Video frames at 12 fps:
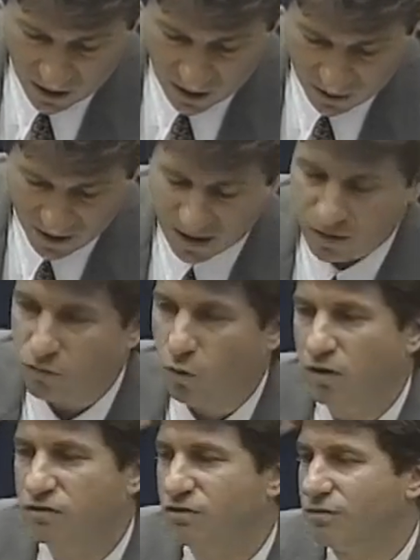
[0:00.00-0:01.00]
Then, of
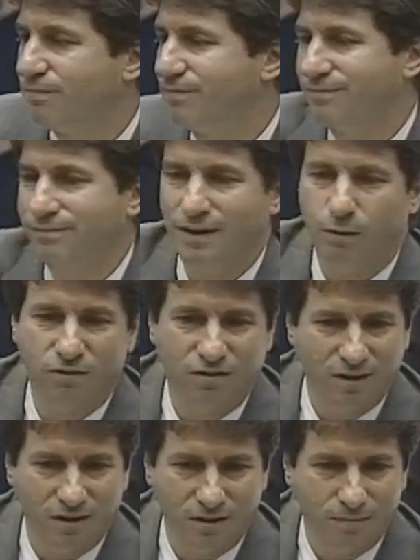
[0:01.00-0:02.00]
course, there was
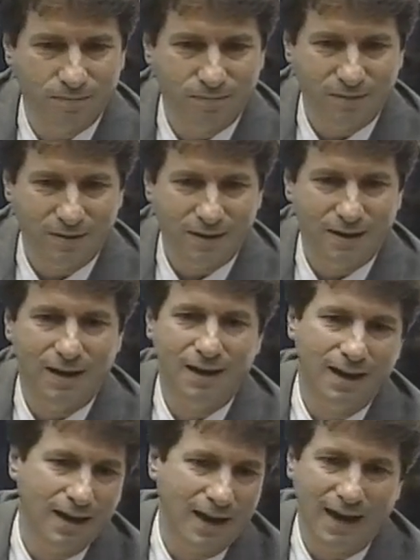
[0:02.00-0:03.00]
the
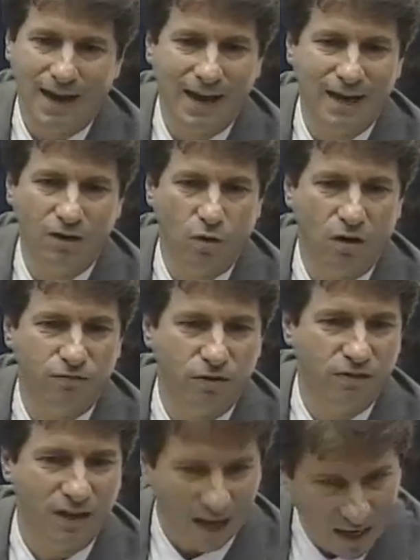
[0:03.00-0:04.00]
handoff
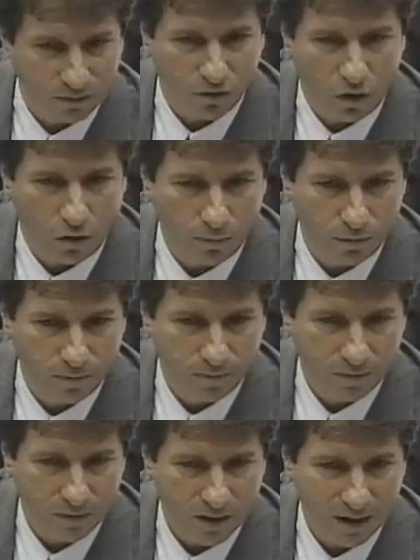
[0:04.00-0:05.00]
of the envelope,
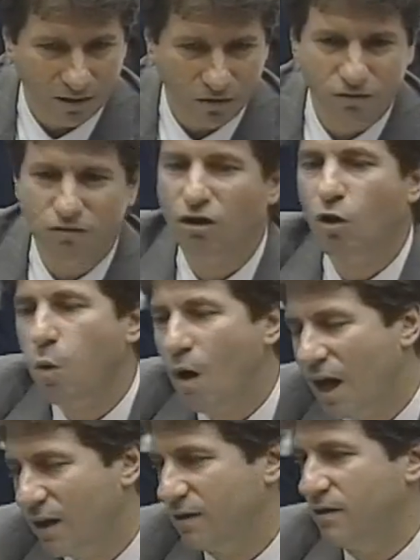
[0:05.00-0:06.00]
and just as a
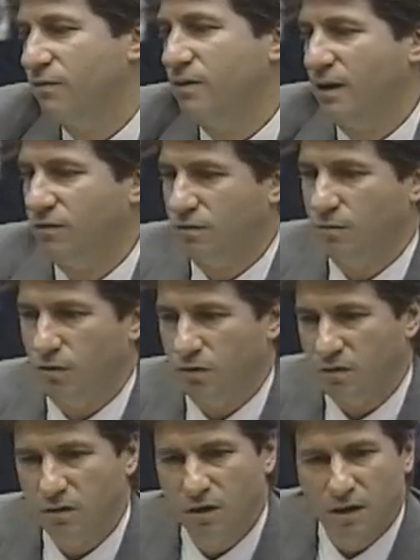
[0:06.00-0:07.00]
quality of testimony.
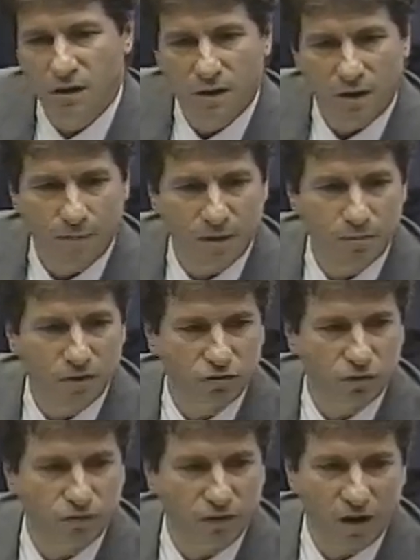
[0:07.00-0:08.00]
I mean,
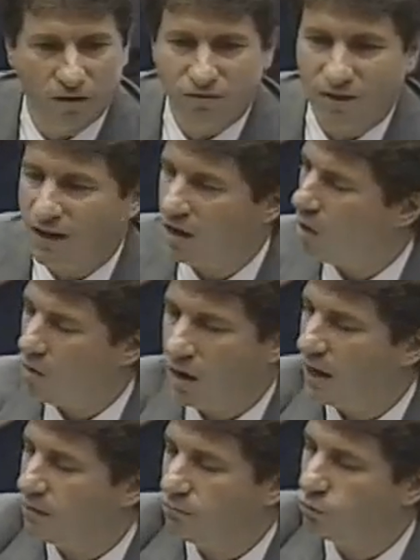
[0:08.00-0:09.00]
Mr. Fung said, oh,
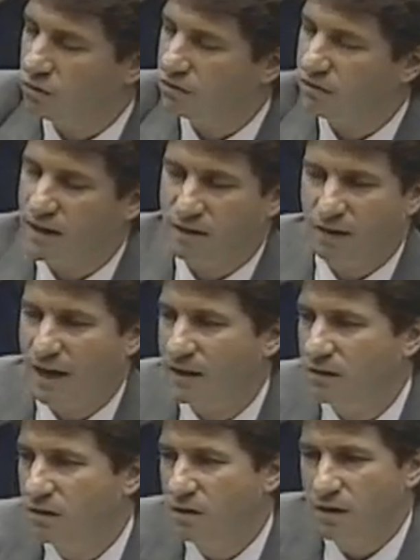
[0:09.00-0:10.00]
I wouldn't take that
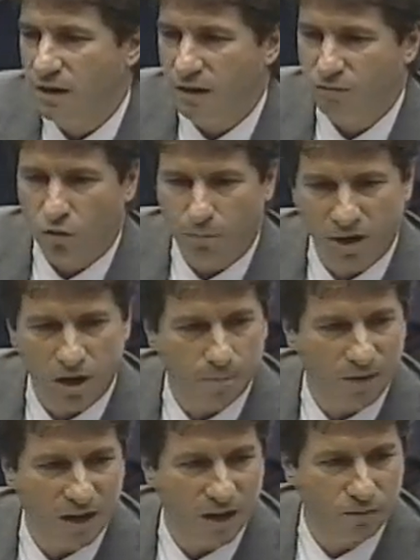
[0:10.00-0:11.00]
envelope, pick up
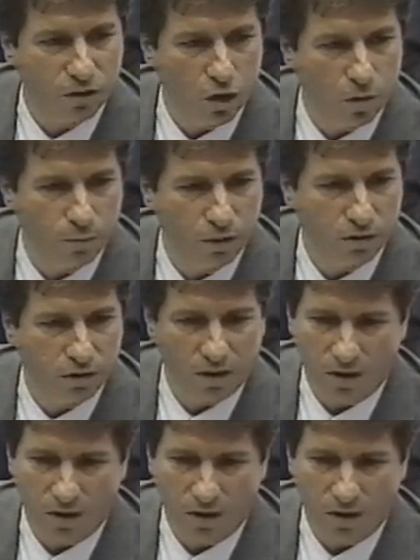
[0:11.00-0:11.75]
that envelope with